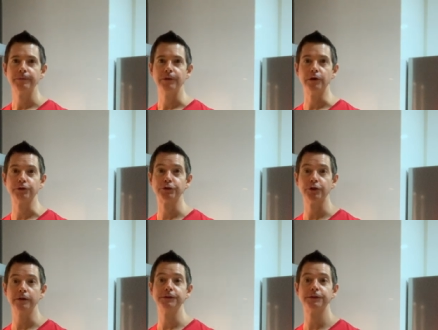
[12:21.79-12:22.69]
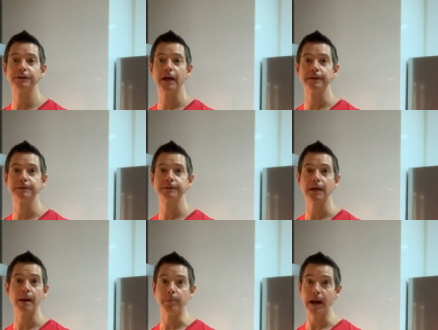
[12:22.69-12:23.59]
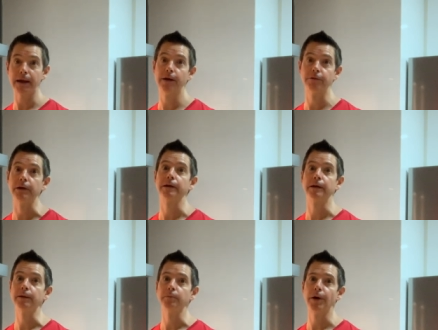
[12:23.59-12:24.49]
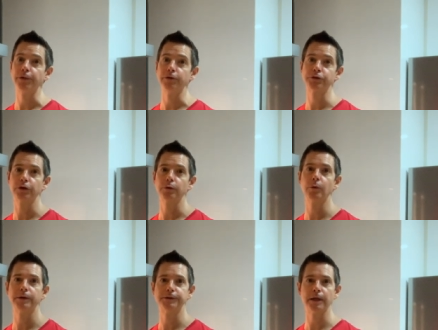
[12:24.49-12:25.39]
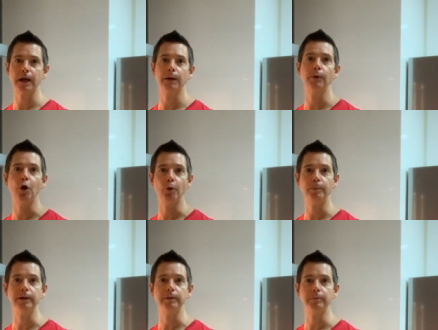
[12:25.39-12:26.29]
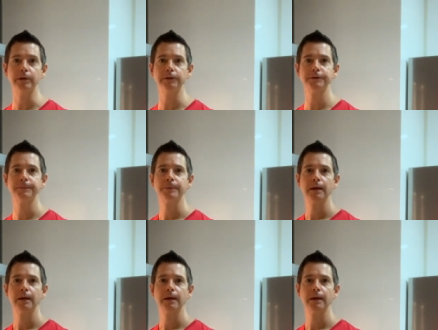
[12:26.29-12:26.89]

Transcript: there's certain sets I buy everything, but there's certain ones that I will open and build,